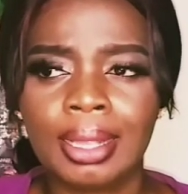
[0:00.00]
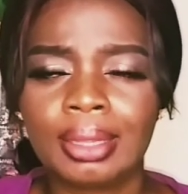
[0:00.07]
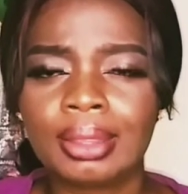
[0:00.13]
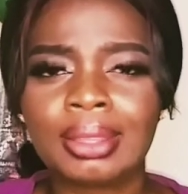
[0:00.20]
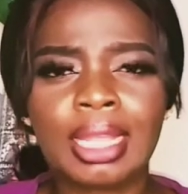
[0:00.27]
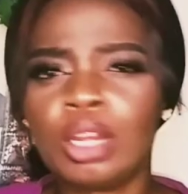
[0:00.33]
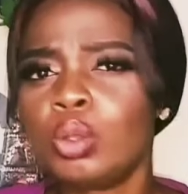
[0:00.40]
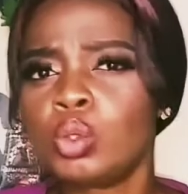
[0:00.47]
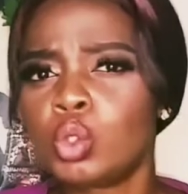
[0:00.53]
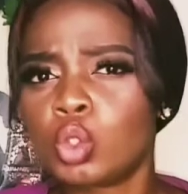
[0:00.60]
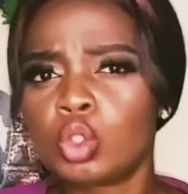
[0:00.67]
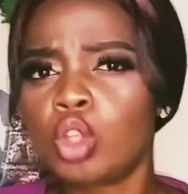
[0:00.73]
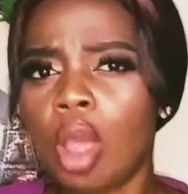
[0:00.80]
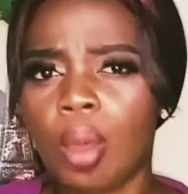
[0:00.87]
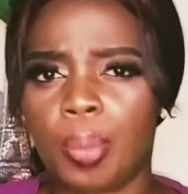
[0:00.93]
They don't
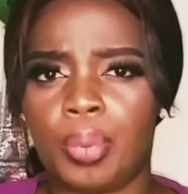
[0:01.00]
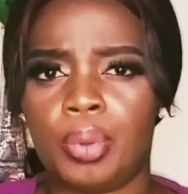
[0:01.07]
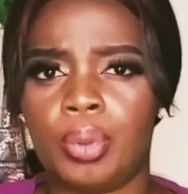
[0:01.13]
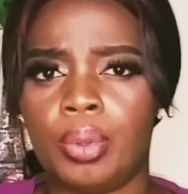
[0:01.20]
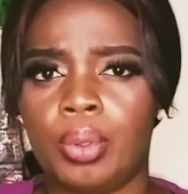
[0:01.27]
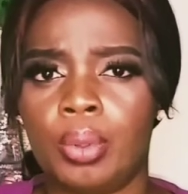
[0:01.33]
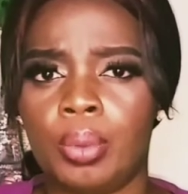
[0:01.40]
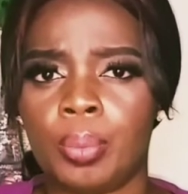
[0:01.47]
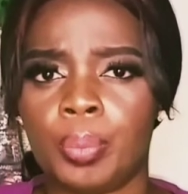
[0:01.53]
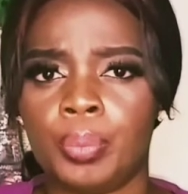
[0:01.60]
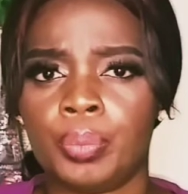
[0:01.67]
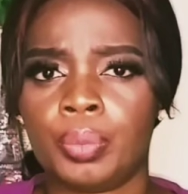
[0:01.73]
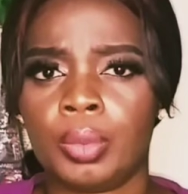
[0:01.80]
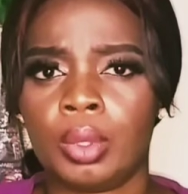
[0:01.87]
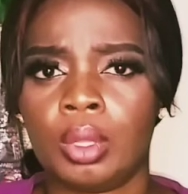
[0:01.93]
stop.
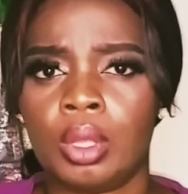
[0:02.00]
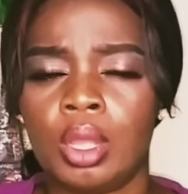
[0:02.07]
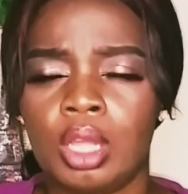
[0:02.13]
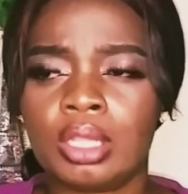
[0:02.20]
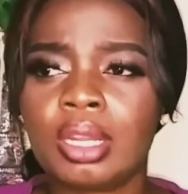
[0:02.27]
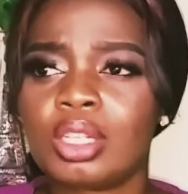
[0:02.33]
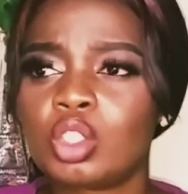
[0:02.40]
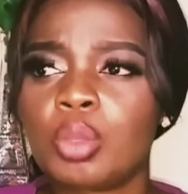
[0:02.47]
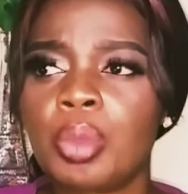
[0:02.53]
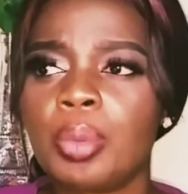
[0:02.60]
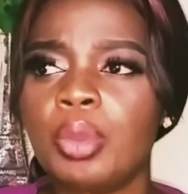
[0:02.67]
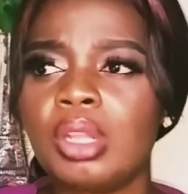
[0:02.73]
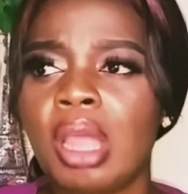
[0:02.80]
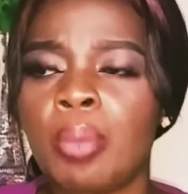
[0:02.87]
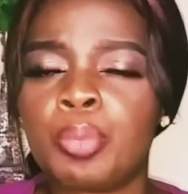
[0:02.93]
There are some people
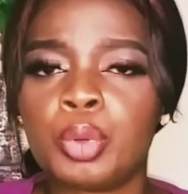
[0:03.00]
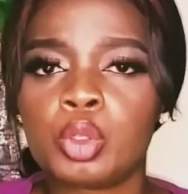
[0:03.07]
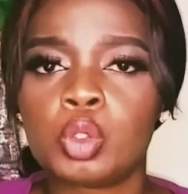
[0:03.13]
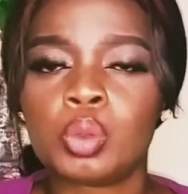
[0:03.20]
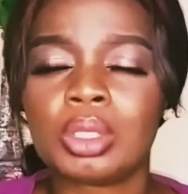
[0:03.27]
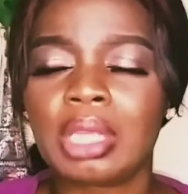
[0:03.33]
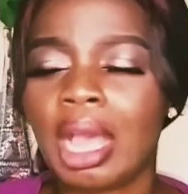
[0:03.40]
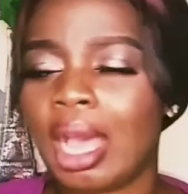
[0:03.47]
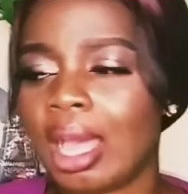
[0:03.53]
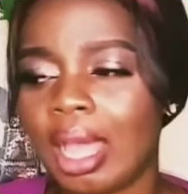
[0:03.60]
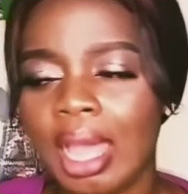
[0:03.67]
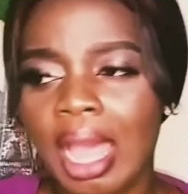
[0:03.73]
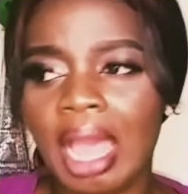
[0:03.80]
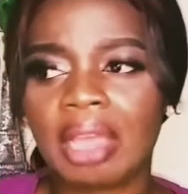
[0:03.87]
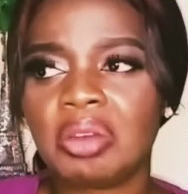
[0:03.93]
that boast with,
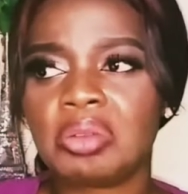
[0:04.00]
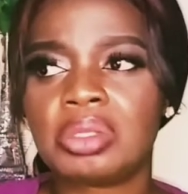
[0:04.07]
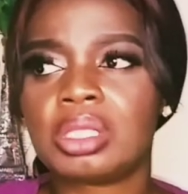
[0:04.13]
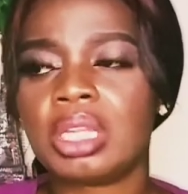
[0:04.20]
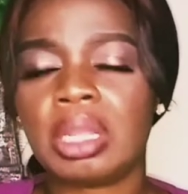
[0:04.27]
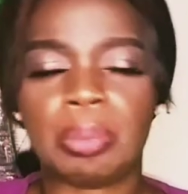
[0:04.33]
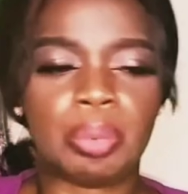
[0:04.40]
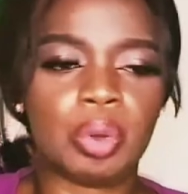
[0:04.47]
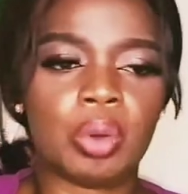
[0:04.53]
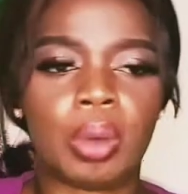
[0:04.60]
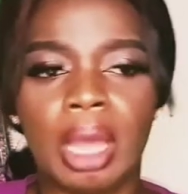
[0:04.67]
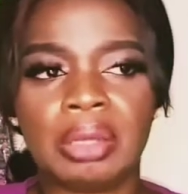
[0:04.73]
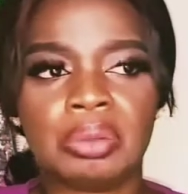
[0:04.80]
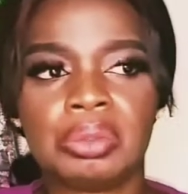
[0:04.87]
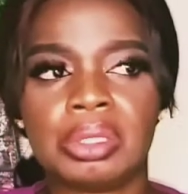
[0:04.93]
I don't sleep, I
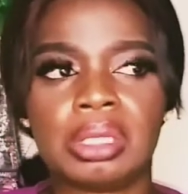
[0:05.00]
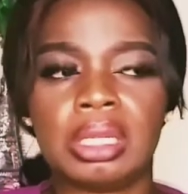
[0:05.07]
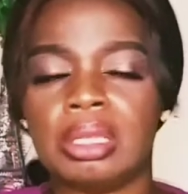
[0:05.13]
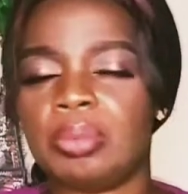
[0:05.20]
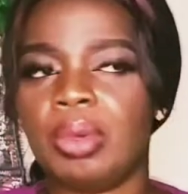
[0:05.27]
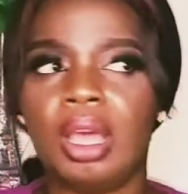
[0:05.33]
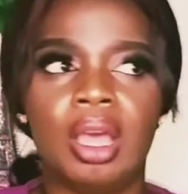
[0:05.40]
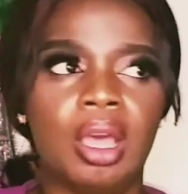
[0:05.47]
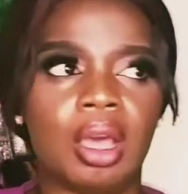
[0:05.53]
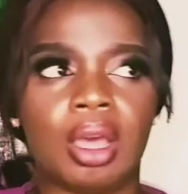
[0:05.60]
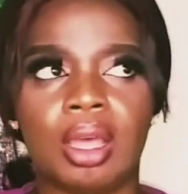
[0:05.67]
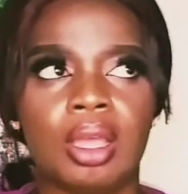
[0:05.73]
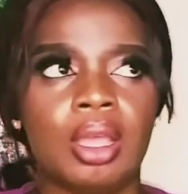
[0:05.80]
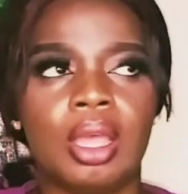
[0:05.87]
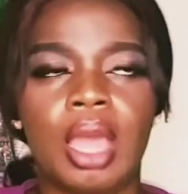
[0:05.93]
don't sleep, I
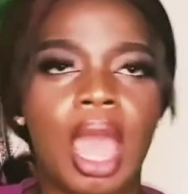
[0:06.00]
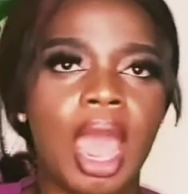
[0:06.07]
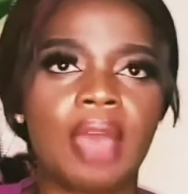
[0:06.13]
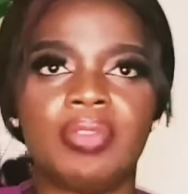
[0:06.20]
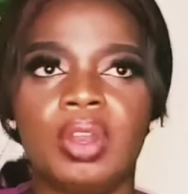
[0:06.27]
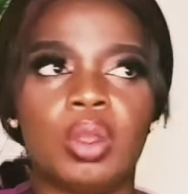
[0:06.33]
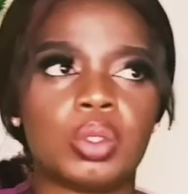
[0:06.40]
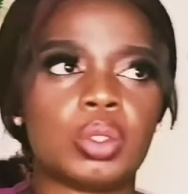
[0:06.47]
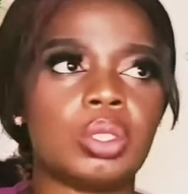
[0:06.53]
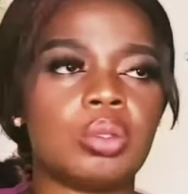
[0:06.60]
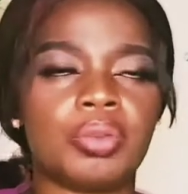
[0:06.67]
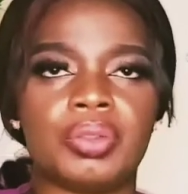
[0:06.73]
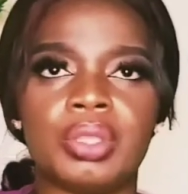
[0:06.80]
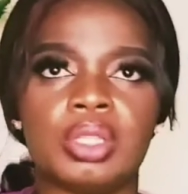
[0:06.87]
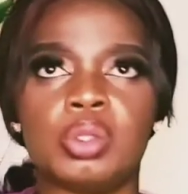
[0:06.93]
have a lot of
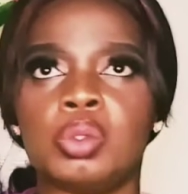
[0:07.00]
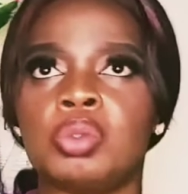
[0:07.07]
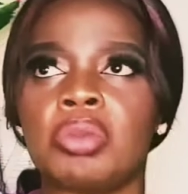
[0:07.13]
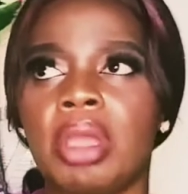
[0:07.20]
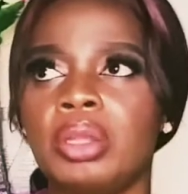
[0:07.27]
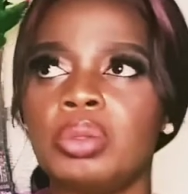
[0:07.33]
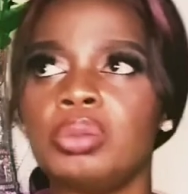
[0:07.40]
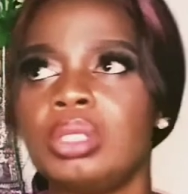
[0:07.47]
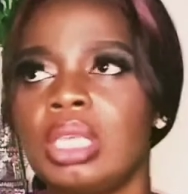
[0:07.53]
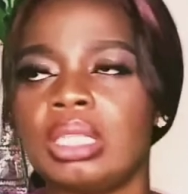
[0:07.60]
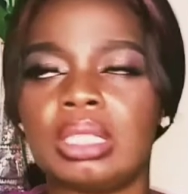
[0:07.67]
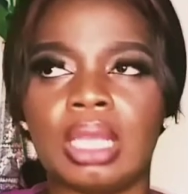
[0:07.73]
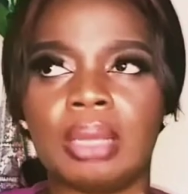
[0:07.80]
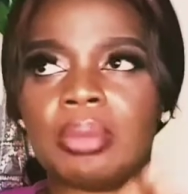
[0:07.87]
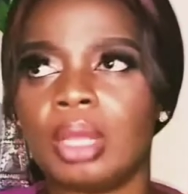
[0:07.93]
things to do, I don't take
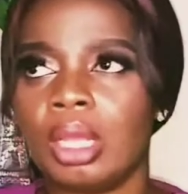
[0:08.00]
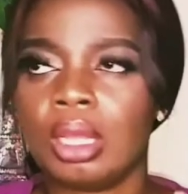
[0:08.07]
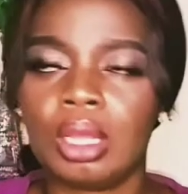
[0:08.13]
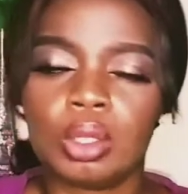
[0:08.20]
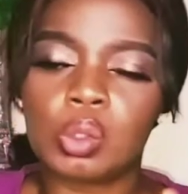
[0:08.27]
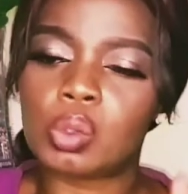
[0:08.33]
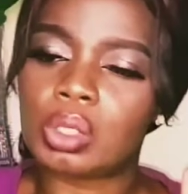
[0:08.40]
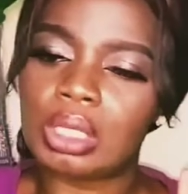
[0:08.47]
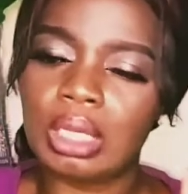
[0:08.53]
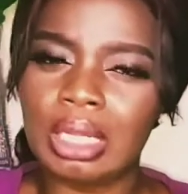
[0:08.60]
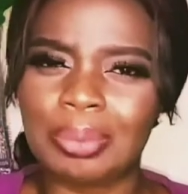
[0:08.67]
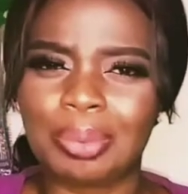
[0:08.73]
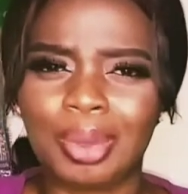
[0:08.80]
time to sleep.